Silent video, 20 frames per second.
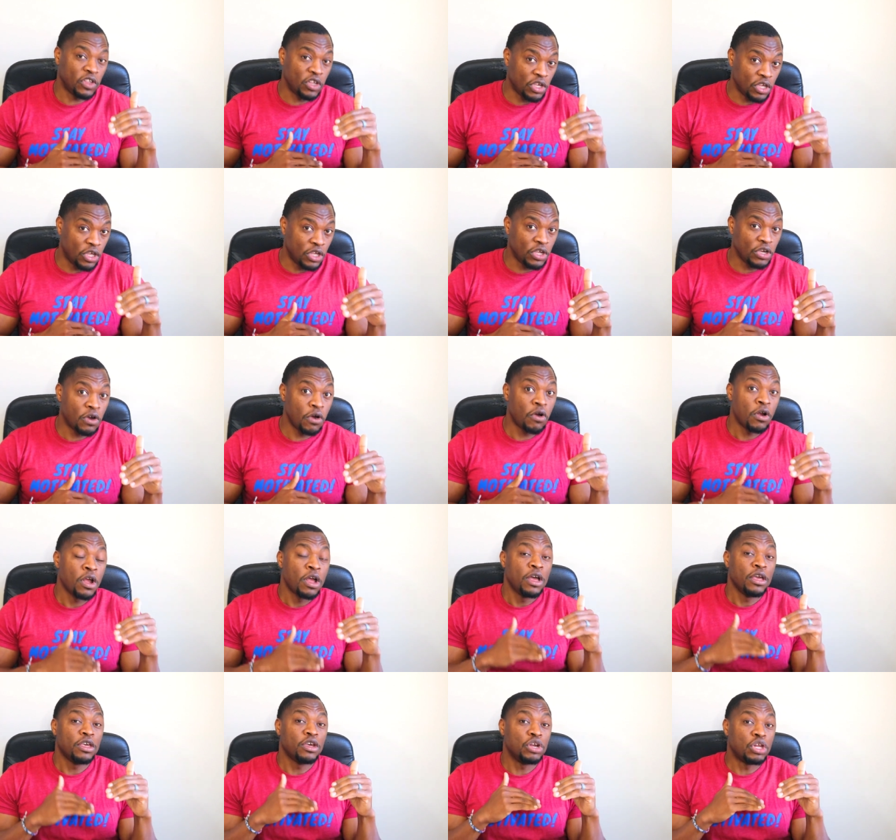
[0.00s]
secured
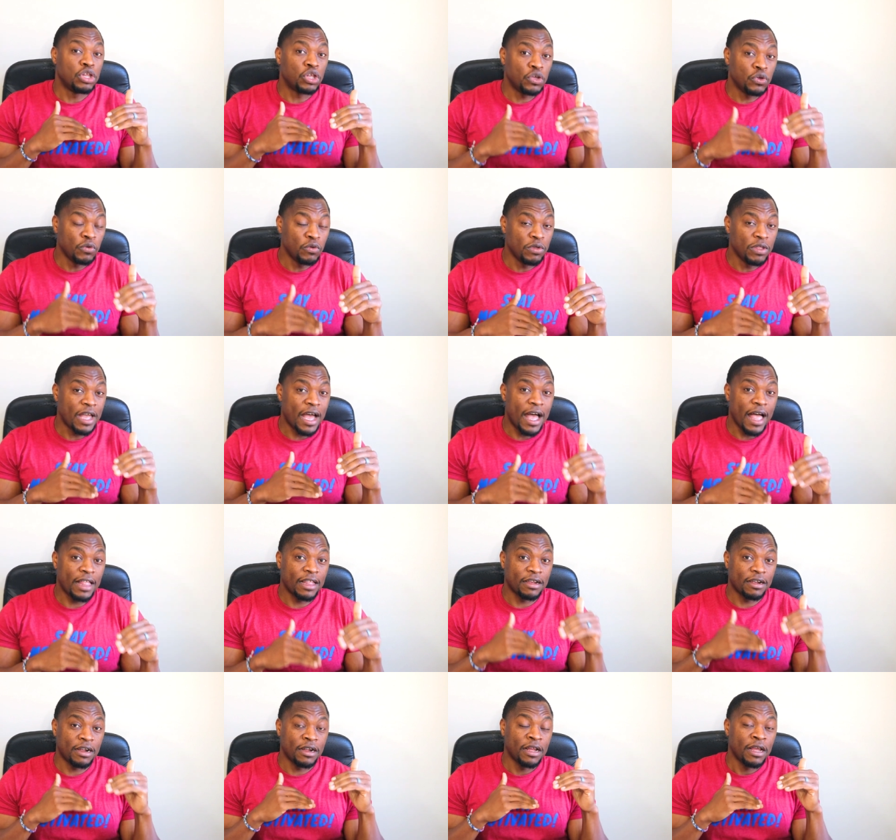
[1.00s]
your two
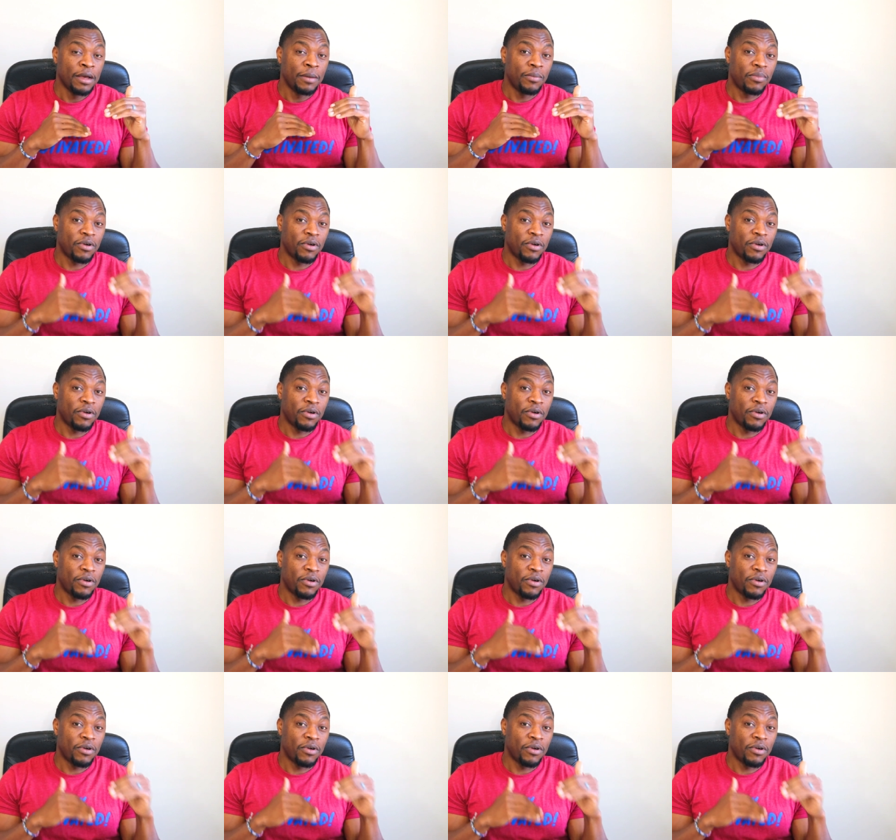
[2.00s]
dollar